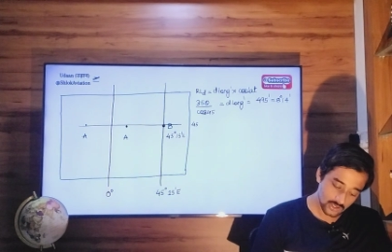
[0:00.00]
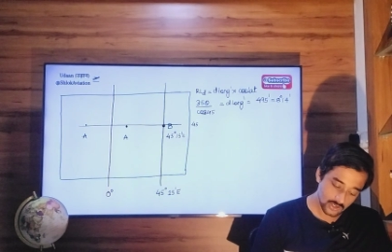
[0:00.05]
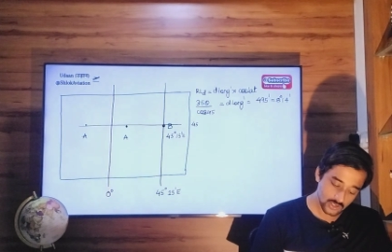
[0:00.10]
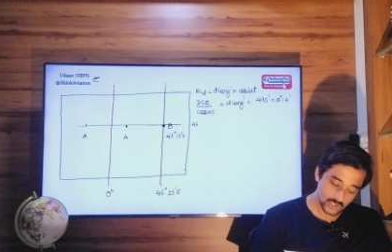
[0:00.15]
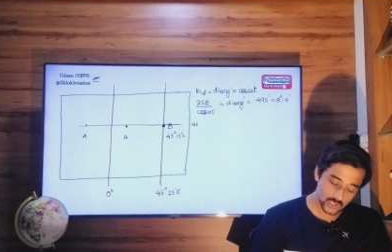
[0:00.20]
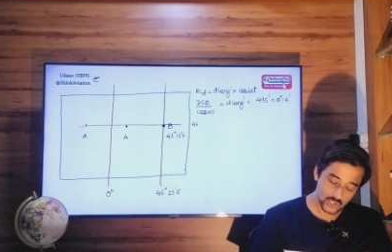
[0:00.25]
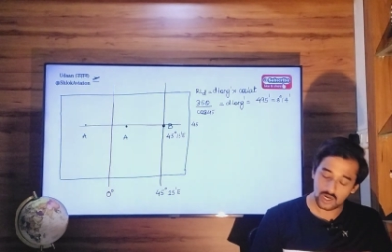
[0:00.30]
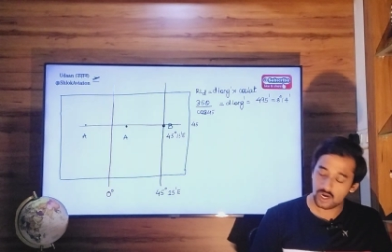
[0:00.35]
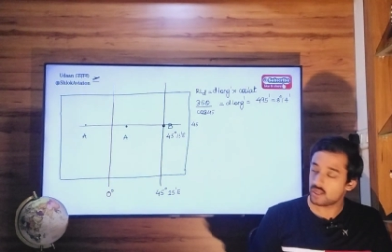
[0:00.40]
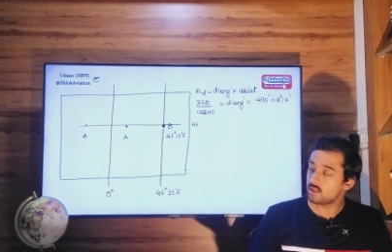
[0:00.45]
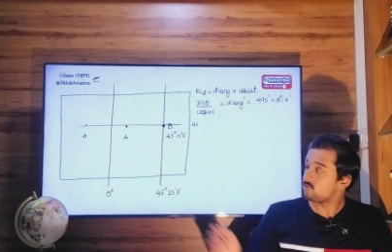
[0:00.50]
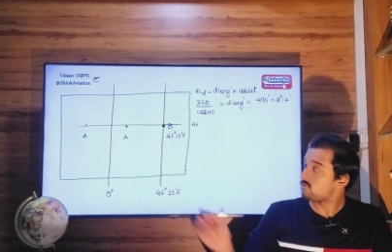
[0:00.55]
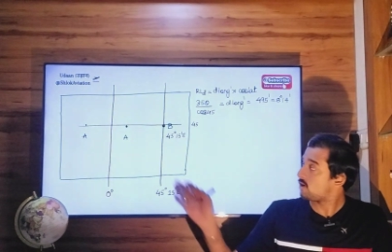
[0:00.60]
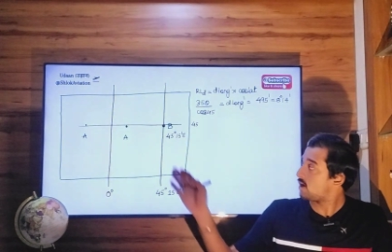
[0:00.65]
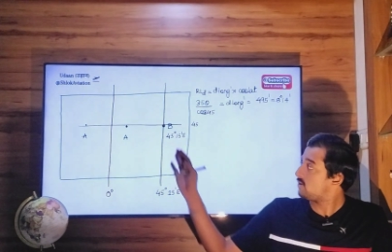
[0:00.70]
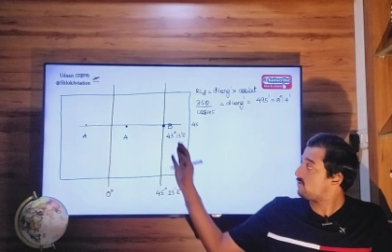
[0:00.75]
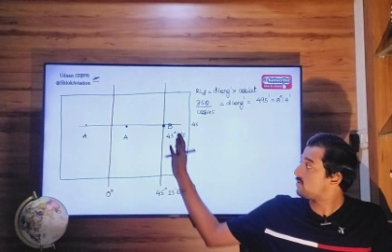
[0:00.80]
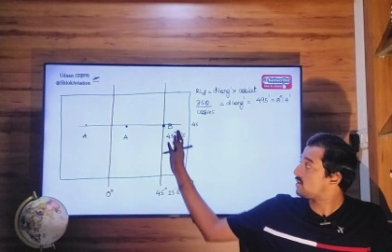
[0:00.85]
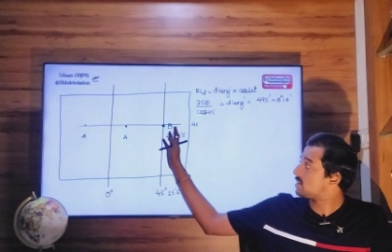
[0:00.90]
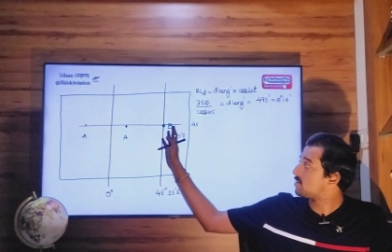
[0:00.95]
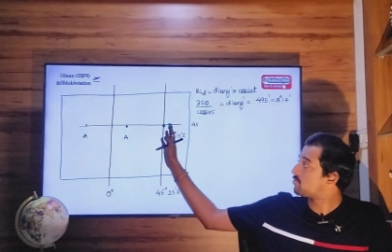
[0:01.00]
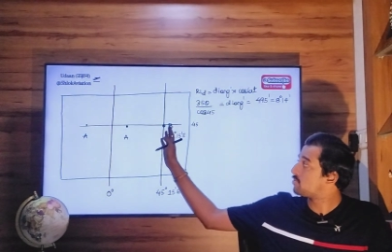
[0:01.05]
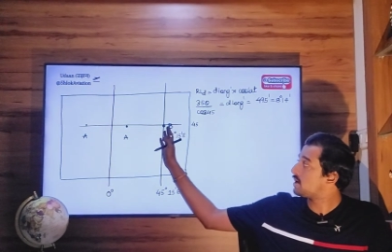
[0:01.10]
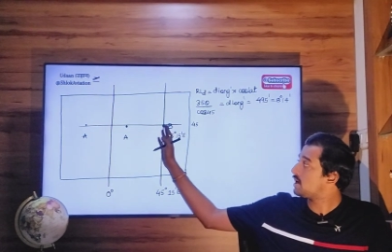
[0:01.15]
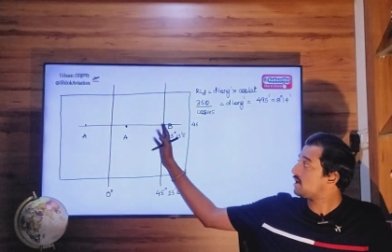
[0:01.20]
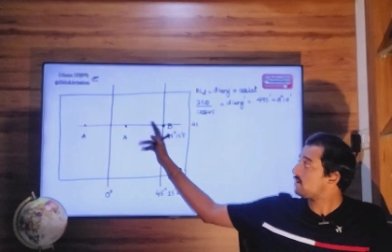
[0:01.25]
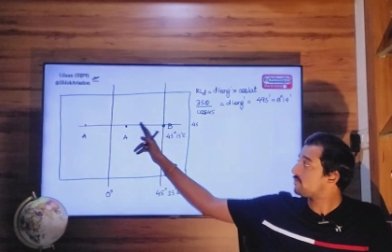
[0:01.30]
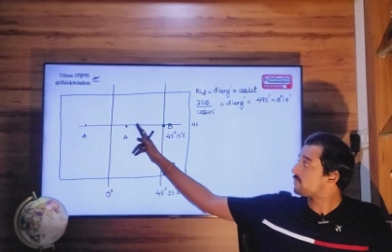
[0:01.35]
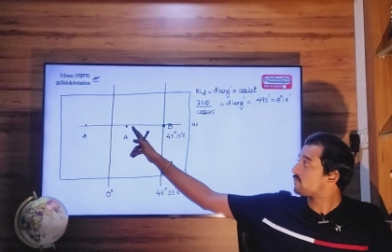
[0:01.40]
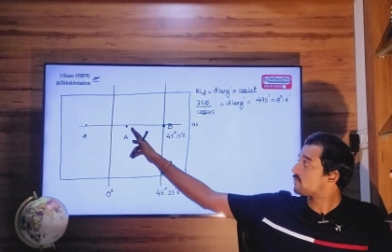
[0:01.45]
So alpha will
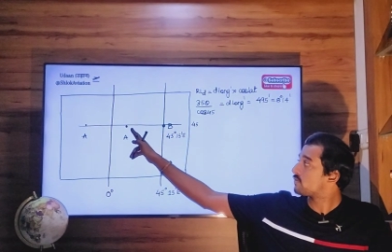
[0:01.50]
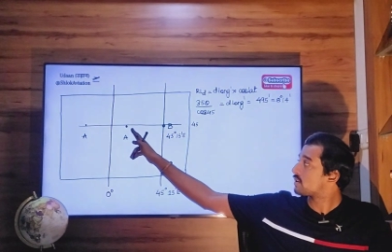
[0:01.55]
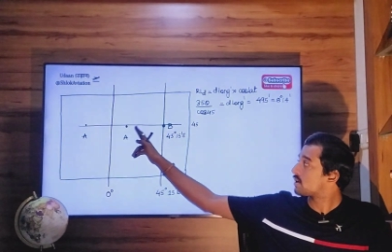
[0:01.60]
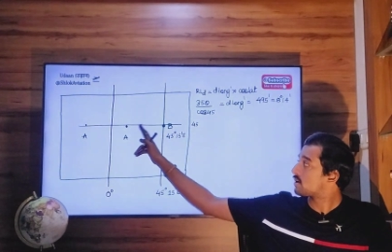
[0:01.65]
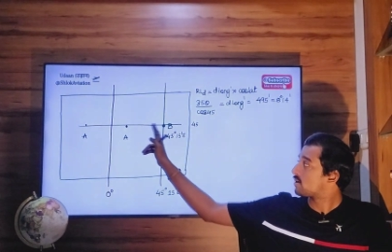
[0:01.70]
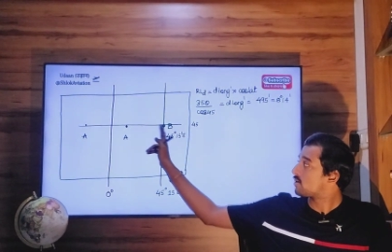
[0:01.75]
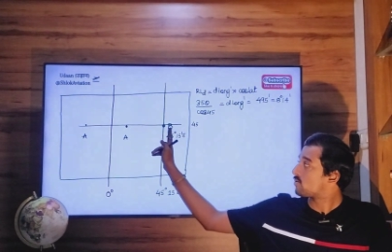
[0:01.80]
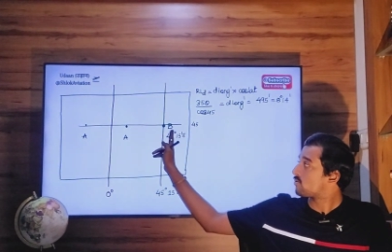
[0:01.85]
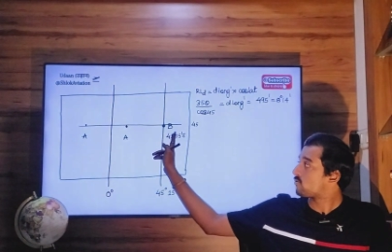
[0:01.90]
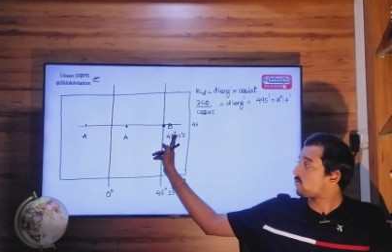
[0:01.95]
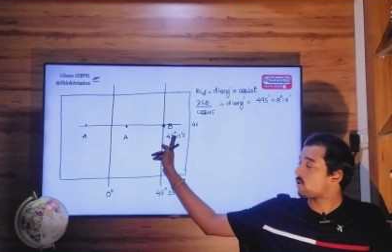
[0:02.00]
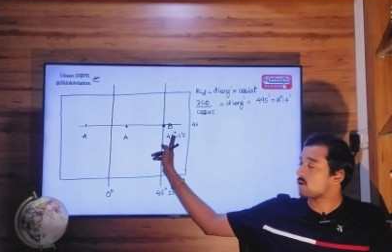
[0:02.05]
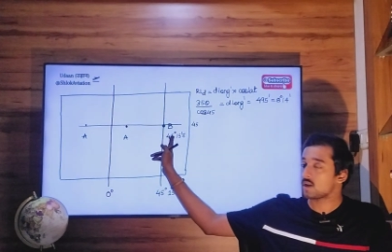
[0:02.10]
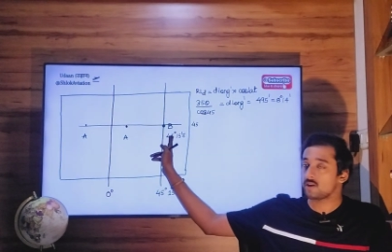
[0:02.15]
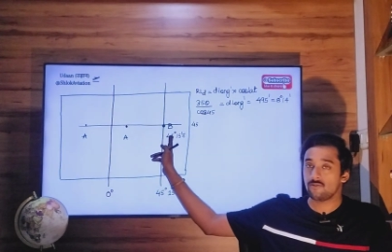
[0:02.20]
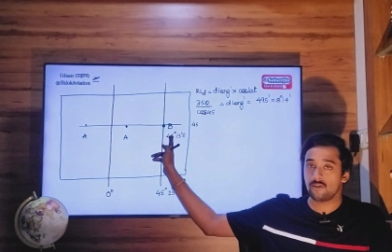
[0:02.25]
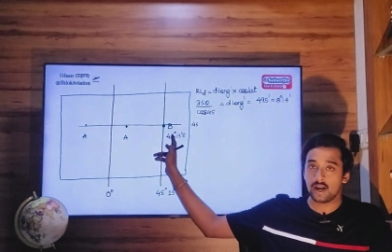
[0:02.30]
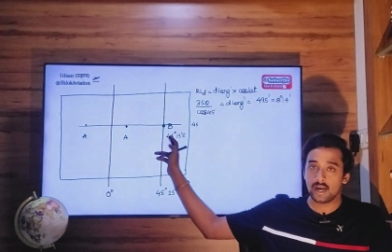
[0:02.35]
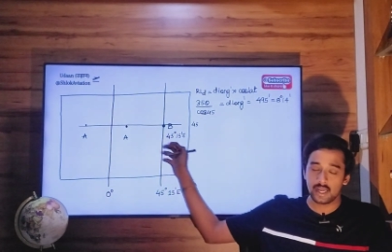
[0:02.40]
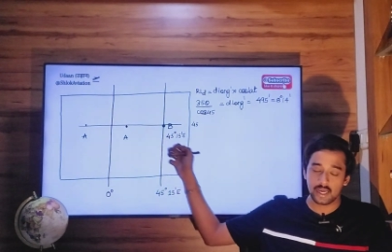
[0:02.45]
be 45